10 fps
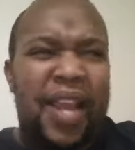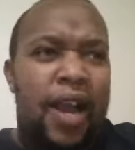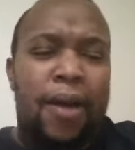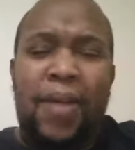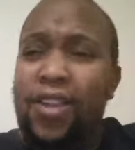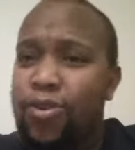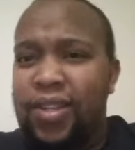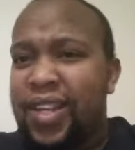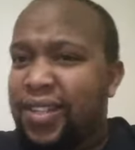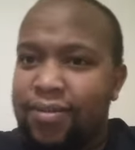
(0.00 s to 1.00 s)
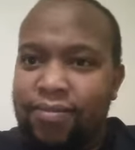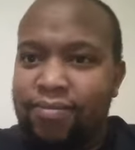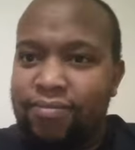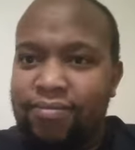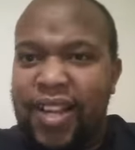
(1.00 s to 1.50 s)
Um, I thought that
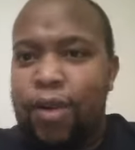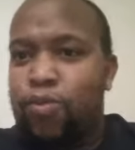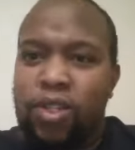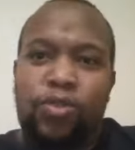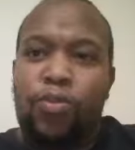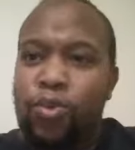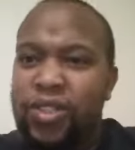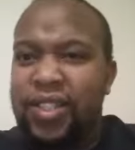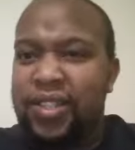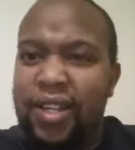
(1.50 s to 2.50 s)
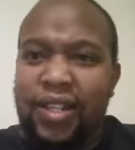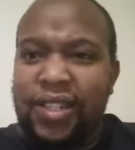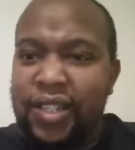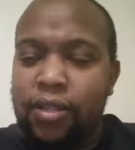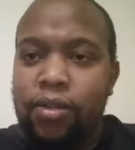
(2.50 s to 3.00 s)
that was almost a done
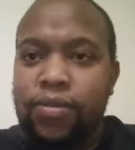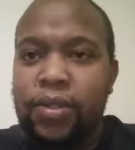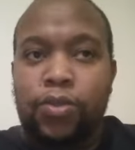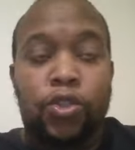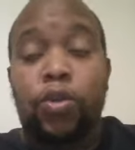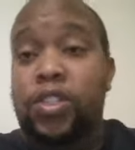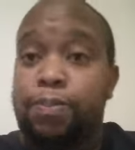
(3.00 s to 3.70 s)
deal of some sorts,